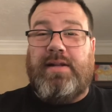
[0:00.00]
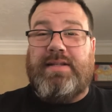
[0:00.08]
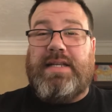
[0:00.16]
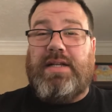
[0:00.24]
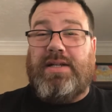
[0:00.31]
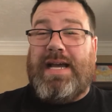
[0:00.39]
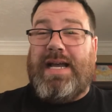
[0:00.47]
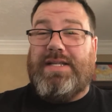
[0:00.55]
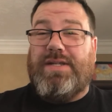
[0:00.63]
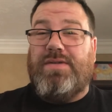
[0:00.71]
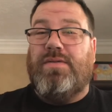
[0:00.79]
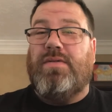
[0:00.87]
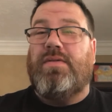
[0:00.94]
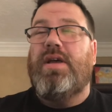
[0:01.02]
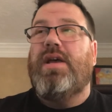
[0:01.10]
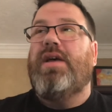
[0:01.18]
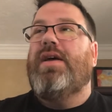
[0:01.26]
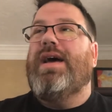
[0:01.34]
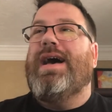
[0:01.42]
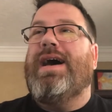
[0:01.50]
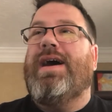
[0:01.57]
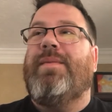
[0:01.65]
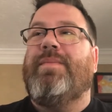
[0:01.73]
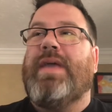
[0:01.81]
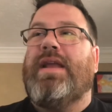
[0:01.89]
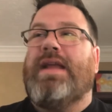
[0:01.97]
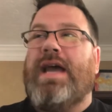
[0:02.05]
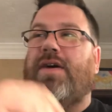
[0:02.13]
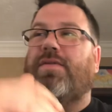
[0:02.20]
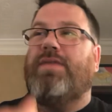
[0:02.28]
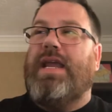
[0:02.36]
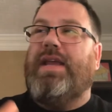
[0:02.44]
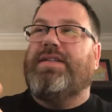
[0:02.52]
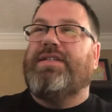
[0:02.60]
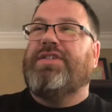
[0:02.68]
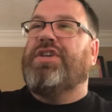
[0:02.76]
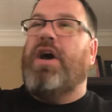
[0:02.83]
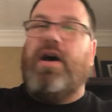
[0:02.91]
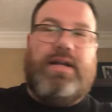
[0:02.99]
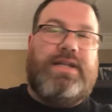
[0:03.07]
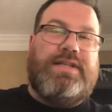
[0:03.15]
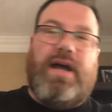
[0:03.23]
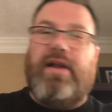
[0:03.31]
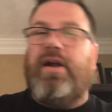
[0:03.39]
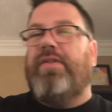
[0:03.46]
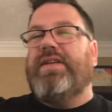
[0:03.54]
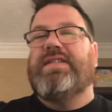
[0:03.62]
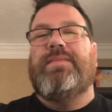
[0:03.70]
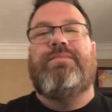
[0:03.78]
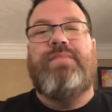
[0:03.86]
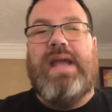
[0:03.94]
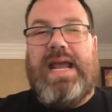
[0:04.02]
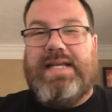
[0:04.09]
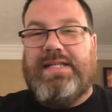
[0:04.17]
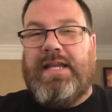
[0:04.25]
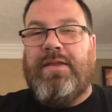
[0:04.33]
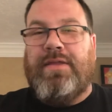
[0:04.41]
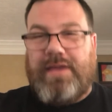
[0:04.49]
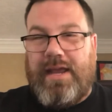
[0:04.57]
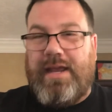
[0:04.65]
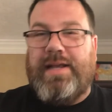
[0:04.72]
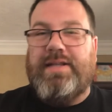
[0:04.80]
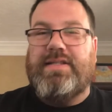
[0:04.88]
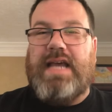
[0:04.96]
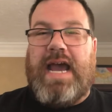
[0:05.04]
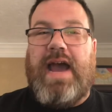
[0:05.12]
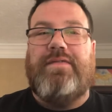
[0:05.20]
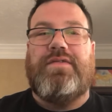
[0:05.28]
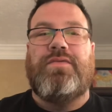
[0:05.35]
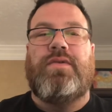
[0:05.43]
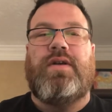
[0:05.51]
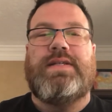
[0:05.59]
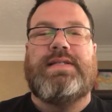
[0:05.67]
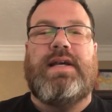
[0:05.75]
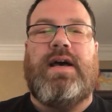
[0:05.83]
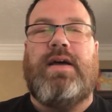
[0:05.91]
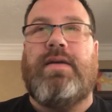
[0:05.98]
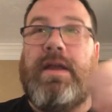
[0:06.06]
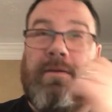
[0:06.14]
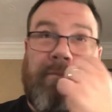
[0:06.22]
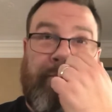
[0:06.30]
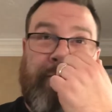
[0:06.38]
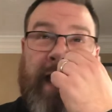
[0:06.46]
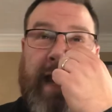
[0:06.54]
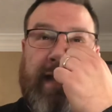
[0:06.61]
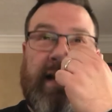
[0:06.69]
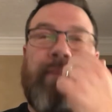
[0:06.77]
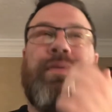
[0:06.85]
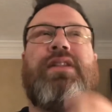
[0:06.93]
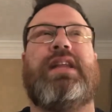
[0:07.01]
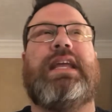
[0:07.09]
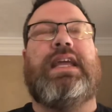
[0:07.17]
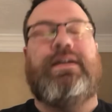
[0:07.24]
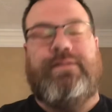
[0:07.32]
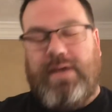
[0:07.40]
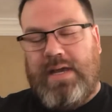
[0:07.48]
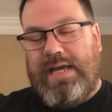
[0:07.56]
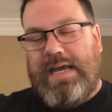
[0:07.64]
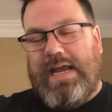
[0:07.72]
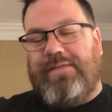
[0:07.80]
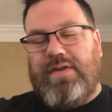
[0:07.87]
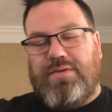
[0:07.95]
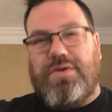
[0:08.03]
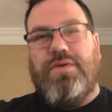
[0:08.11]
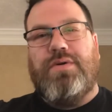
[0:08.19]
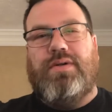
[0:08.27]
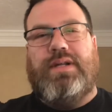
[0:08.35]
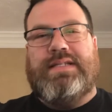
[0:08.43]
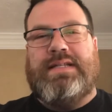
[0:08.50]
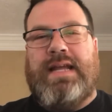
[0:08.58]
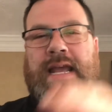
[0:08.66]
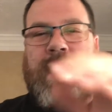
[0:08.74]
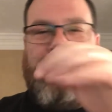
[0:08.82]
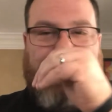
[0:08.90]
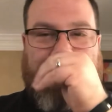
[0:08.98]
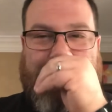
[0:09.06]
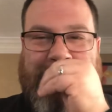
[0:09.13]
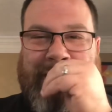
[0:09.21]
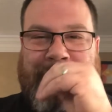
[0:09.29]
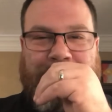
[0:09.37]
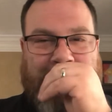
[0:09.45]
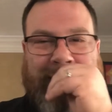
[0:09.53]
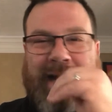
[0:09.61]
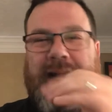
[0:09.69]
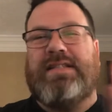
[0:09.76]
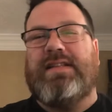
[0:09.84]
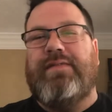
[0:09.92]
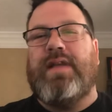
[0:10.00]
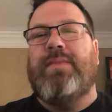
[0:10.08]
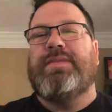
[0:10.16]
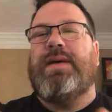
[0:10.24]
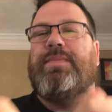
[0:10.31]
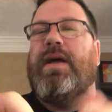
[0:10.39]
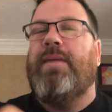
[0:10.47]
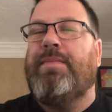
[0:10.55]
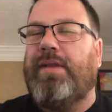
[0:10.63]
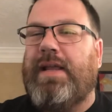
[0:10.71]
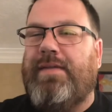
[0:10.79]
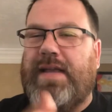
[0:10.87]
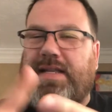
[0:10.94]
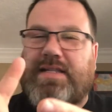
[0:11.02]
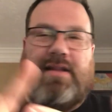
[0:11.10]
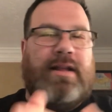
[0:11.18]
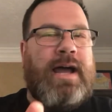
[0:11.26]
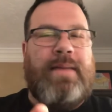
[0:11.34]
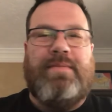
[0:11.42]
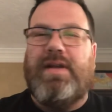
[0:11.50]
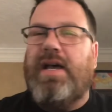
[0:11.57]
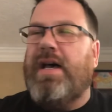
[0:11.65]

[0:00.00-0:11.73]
Hill High School, and how he has gone and done all these amazing things afterwards. In fact, I believe if you Google his name, a lot of stuff comes up. I believe he's climbed